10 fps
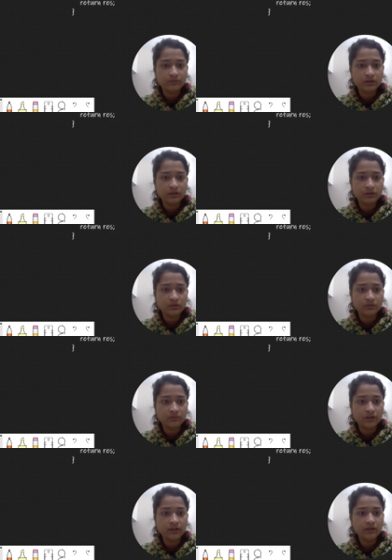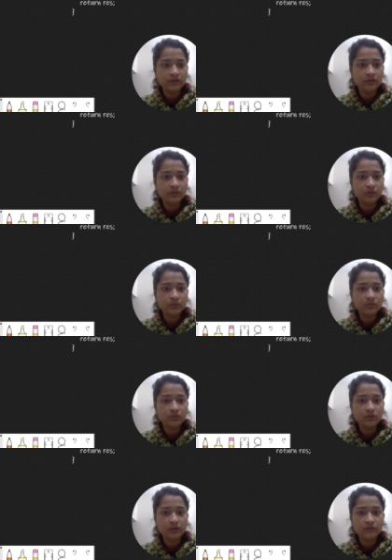No, 1, 2,
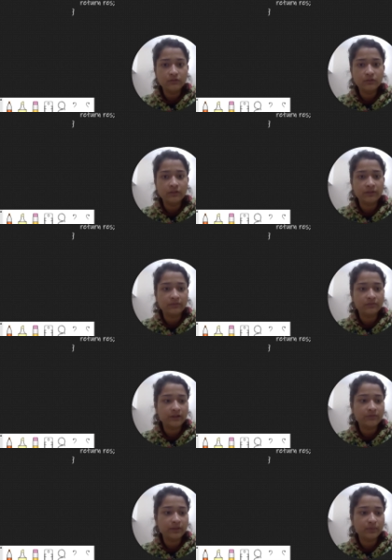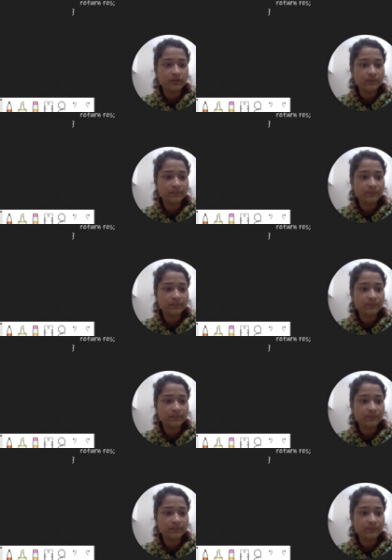3, 4, 5. 5 times.